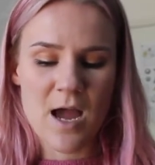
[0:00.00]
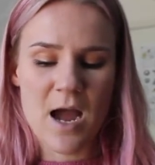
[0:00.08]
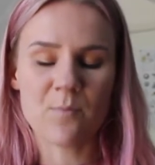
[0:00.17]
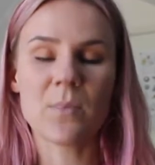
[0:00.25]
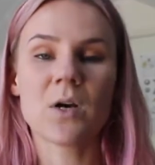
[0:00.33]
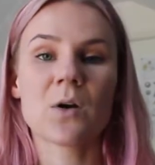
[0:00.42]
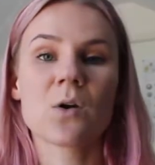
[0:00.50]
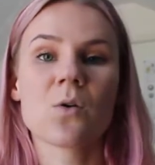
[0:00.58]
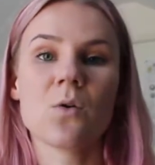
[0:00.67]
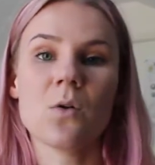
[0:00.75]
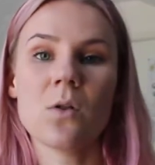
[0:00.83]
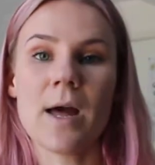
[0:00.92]
a
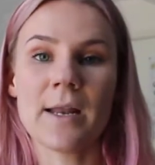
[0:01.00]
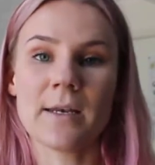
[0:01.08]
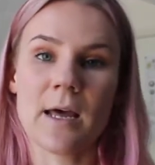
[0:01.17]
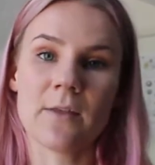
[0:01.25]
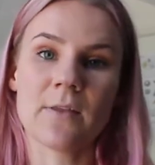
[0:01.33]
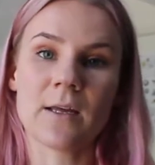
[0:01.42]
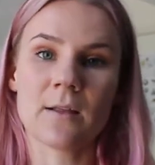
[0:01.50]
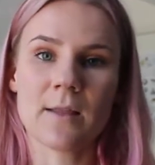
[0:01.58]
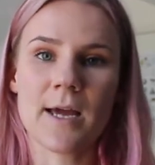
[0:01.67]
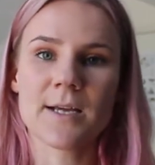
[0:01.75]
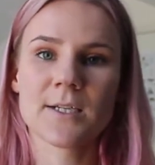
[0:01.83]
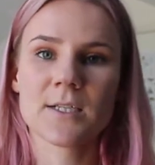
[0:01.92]
miracle and nothing
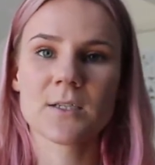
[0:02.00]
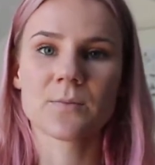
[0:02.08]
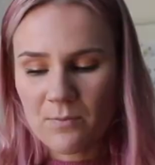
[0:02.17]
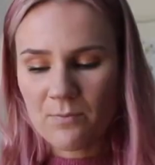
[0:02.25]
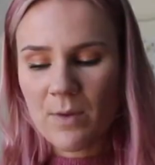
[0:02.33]
less.